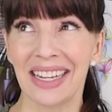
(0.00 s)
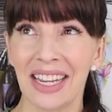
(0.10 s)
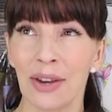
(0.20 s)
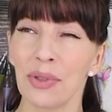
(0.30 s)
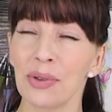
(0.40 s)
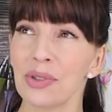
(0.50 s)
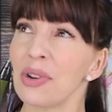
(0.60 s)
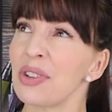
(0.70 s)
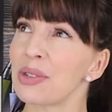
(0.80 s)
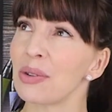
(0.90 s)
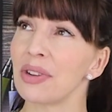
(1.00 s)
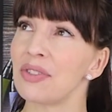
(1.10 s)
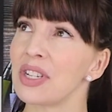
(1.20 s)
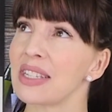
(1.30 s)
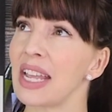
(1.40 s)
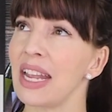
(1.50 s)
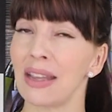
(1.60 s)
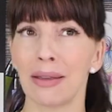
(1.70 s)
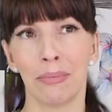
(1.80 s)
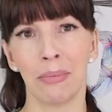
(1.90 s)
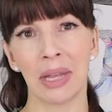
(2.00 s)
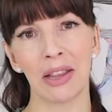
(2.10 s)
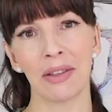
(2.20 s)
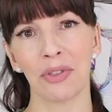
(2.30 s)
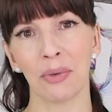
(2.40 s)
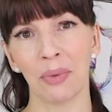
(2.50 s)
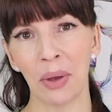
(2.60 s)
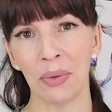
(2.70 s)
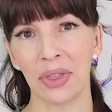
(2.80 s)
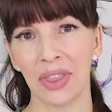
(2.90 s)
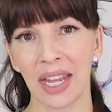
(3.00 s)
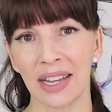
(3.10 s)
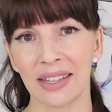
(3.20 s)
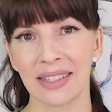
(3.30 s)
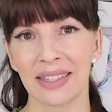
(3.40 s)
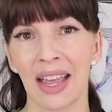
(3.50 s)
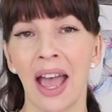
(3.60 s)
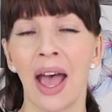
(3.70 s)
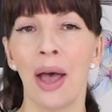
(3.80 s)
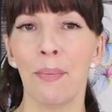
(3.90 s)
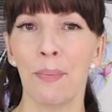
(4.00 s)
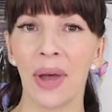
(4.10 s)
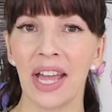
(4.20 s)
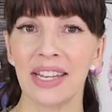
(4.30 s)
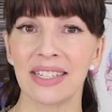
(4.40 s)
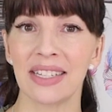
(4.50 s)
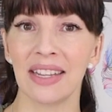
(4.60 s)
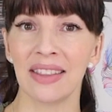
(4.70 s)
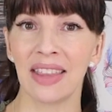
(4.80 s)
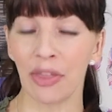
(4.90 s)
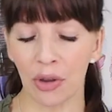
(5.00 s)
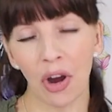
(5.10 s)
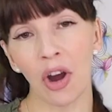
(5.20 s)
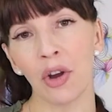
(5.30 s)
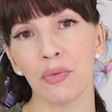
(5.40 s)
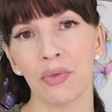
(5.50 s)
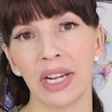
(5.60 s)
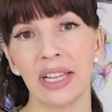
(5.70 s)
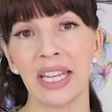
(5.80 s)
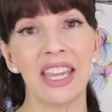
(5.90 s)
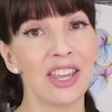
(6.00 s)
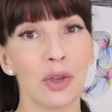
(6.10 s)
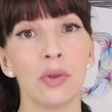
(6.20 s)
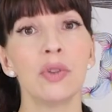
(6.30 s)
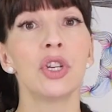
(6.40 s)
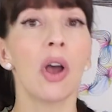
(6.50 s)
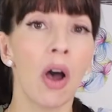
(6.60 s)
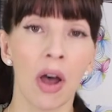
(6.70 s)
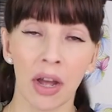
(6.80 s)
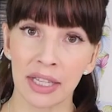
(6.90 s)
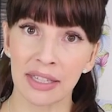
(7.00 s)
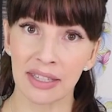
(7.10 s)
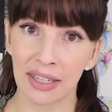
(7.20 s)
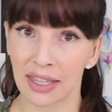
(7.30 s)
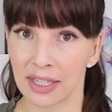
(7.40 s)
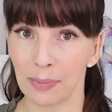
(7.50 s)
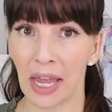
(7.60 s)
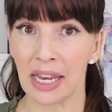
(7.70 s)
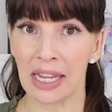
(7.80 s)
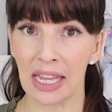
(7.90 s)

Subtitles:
Those are all sort of just like middle of the road things. But then there aren't really huge cons to this pen